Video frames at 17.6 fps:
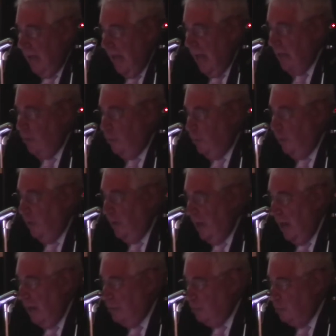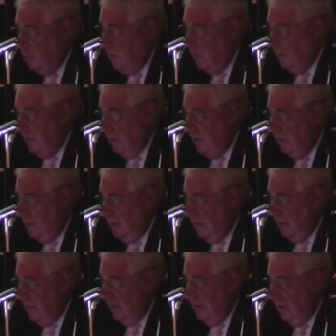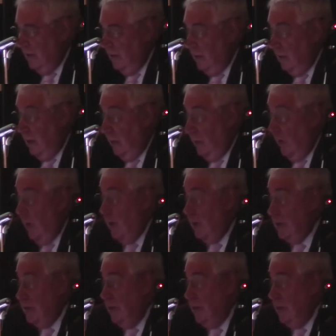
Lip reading: and you did not do it. There has